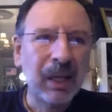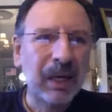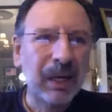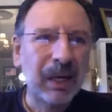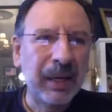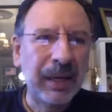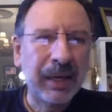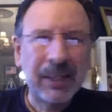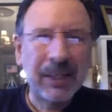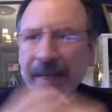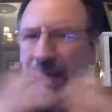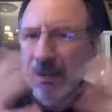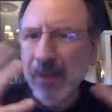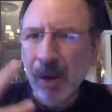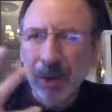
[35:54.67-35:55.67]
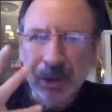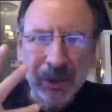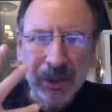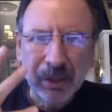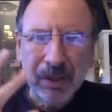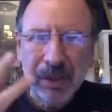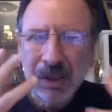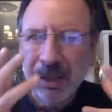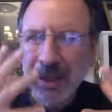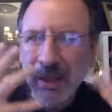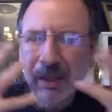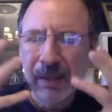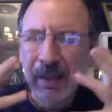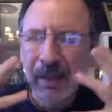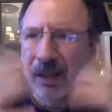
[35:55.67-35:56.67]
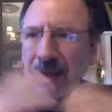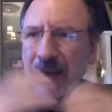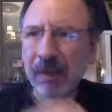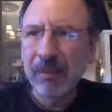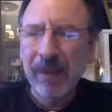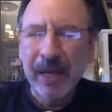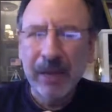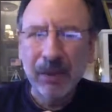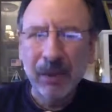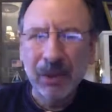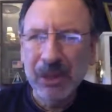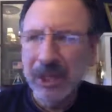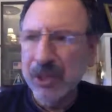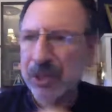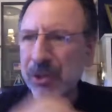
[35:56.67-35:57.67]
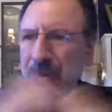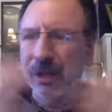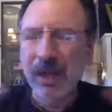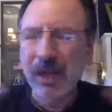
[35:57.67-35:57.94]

and understanding emotions and micro gestures,